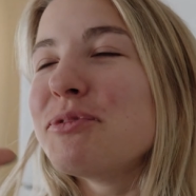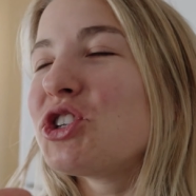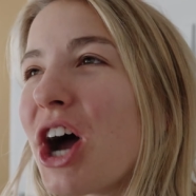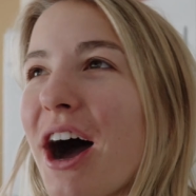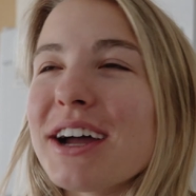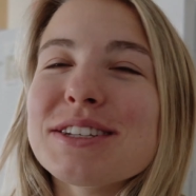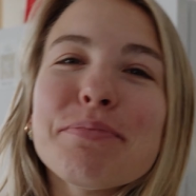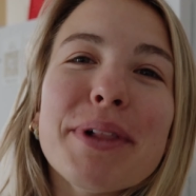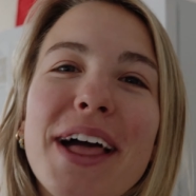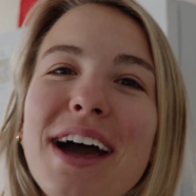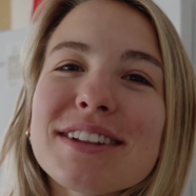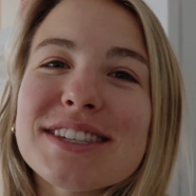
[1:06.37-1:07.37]
jaunt,
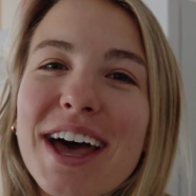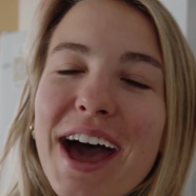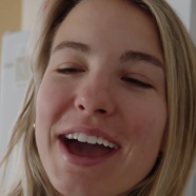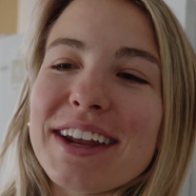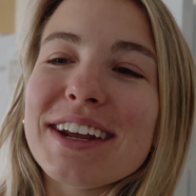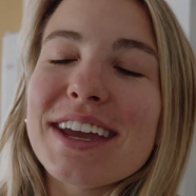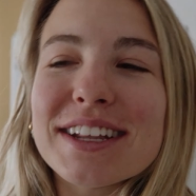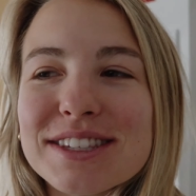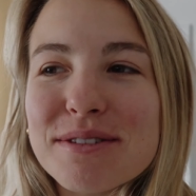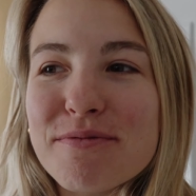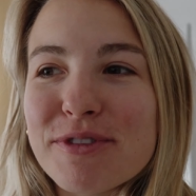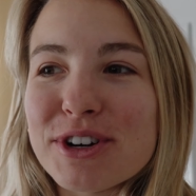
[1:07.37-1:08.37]
play outside, get
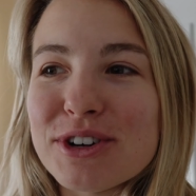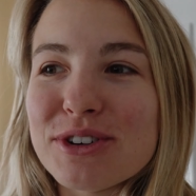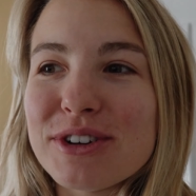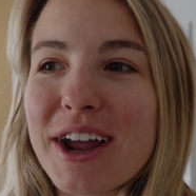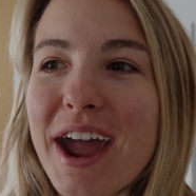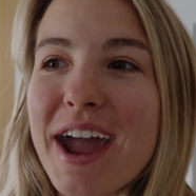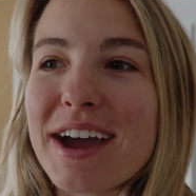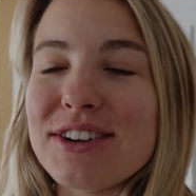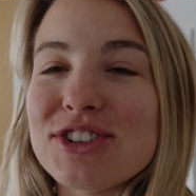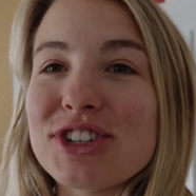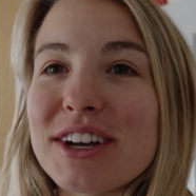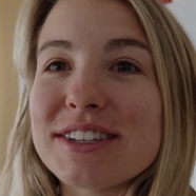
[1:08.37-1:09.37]
some food,
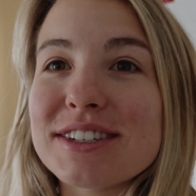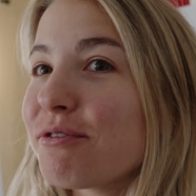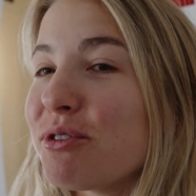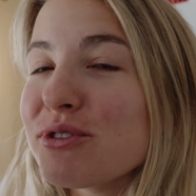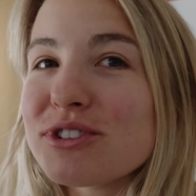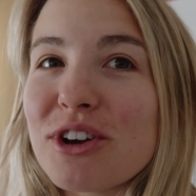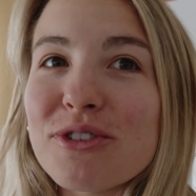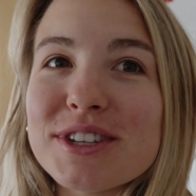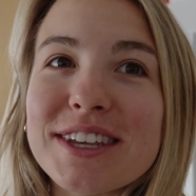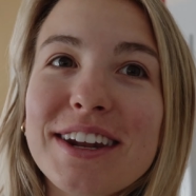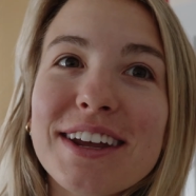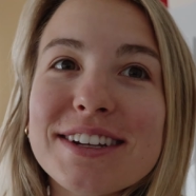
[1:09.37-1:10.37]
and just full soak
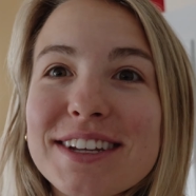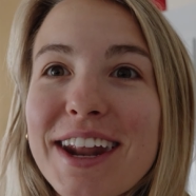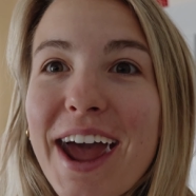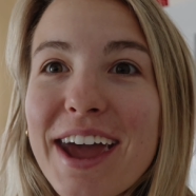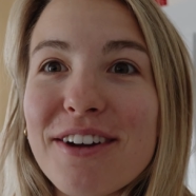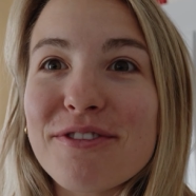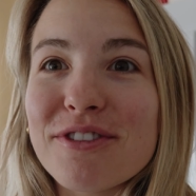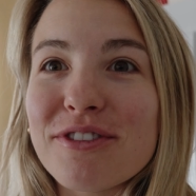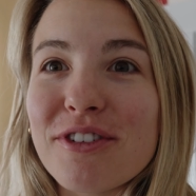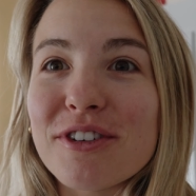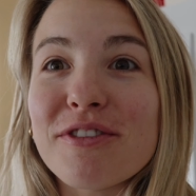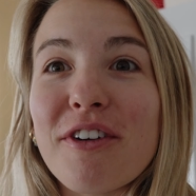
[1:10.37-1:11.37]
send it today
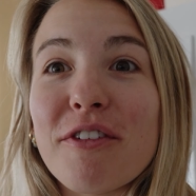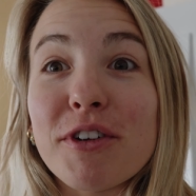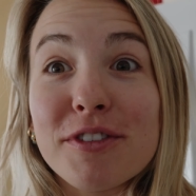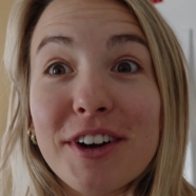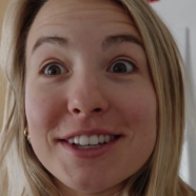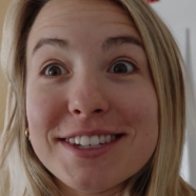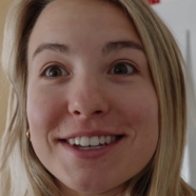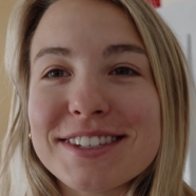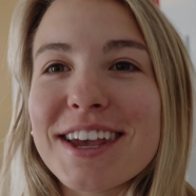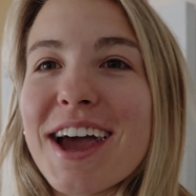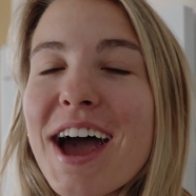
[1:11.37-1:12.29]
for, for funsies.